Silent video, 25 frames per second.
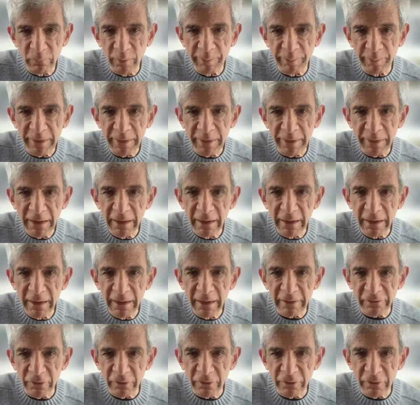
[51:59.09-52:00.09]
repeated
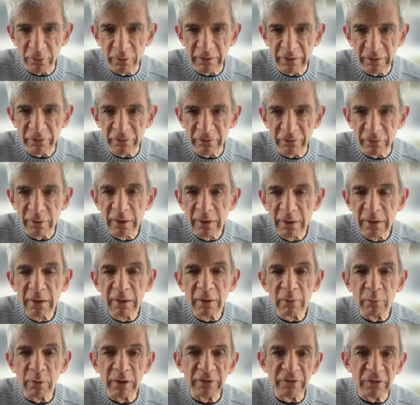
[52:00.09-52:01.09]
it, so you need to
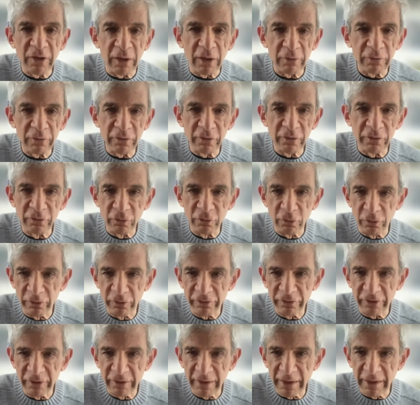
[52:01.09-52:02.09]
reach out to
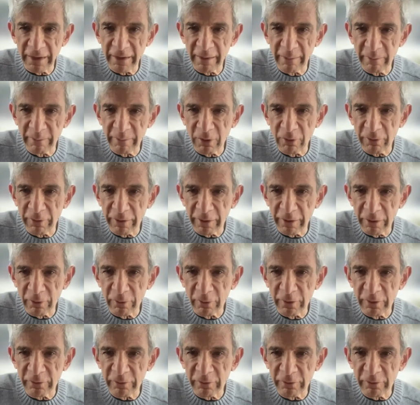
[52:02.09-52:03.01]
George and let him know that you're